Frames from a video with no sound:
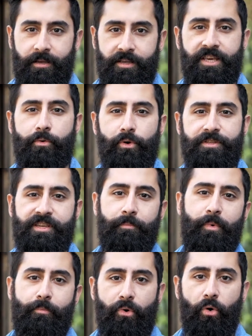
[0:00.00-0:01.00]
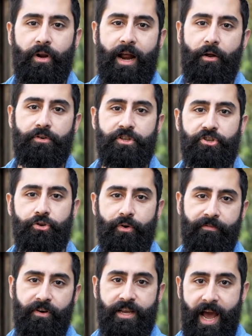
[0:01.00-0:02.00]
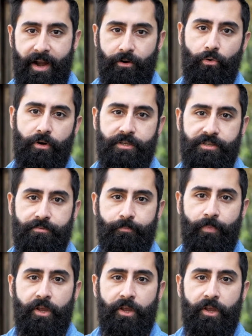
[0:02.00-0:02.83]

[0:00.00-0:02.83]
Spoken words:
Keywords can be broken out into two different categories: